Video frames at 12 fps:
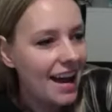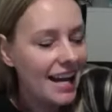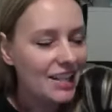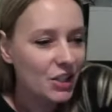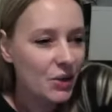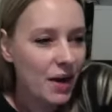I
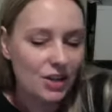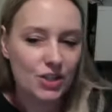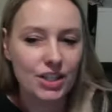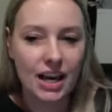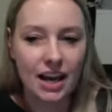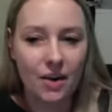do
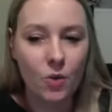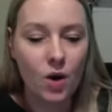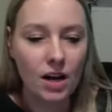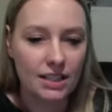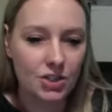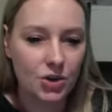actually
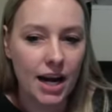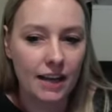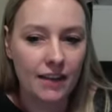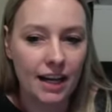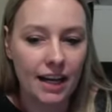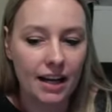want to try
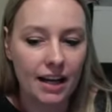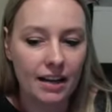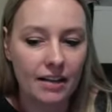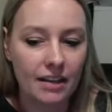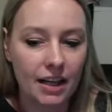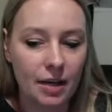like
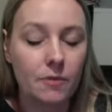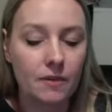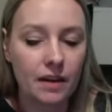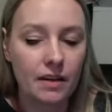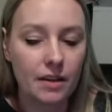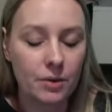a
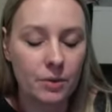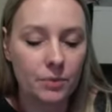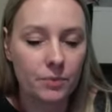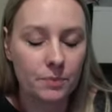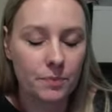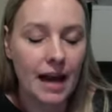
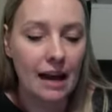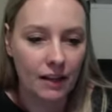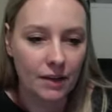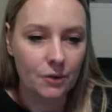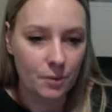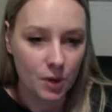
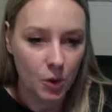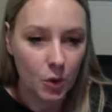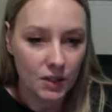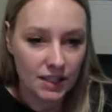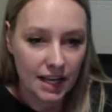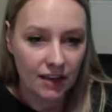pallet from a
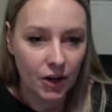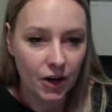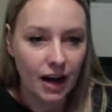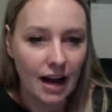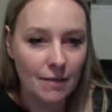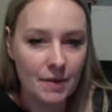
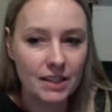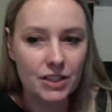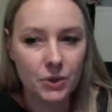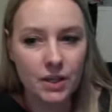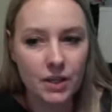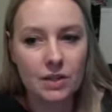wholesaler. I've been
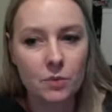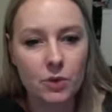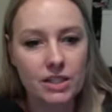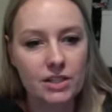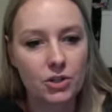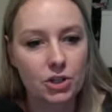doing some
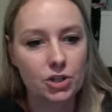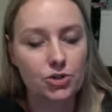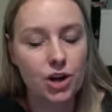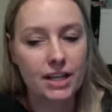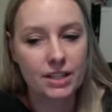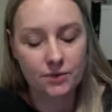research and
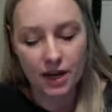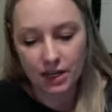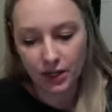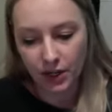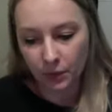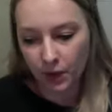trying to find
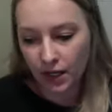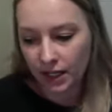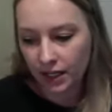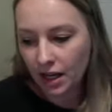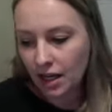a good one.